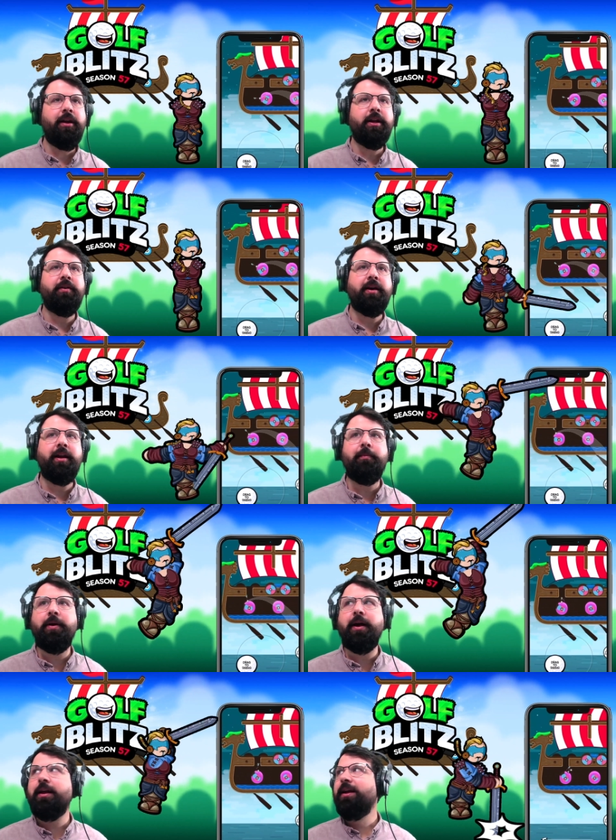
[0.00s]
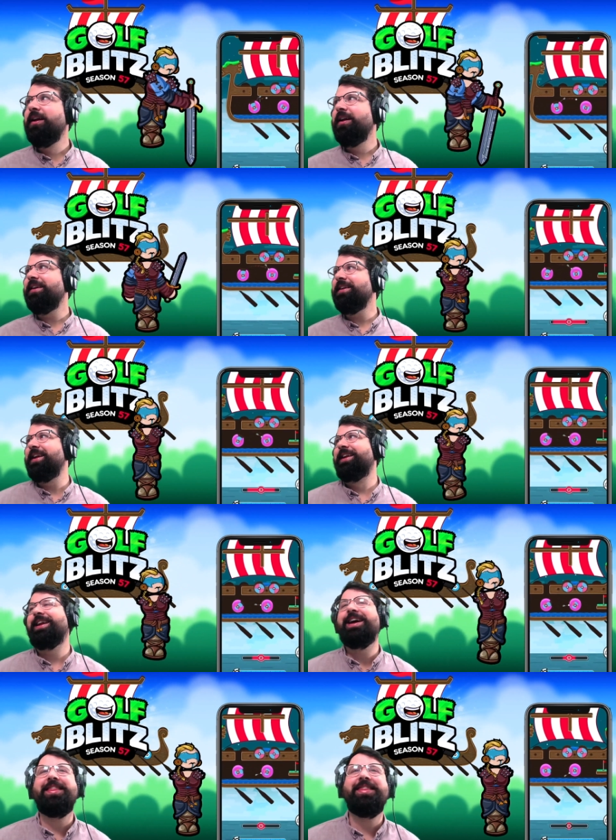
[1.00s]
I'll never get it, but
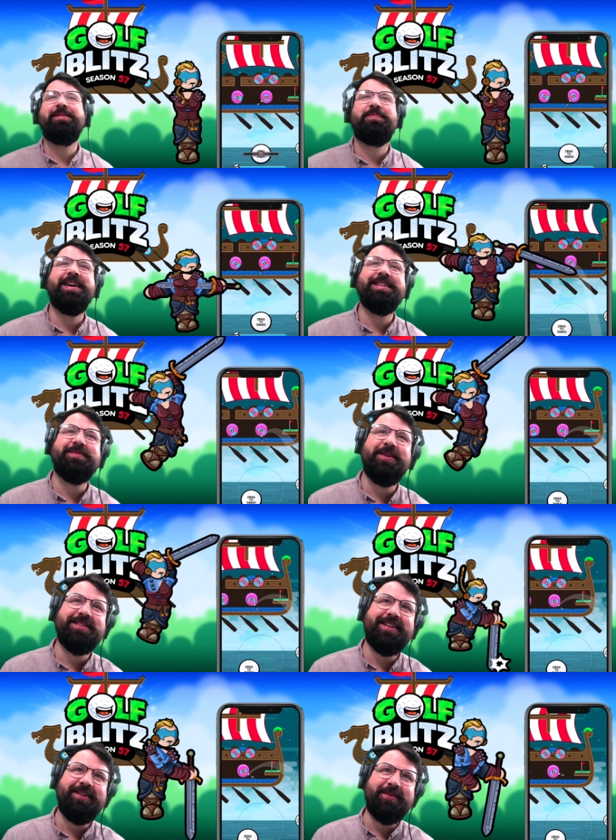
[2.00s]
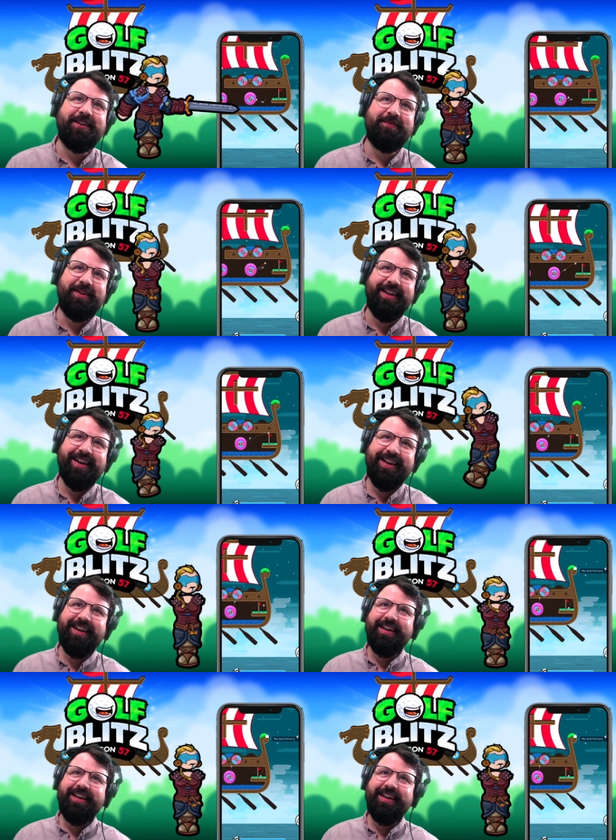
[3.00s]
I think Paz is about to come give me.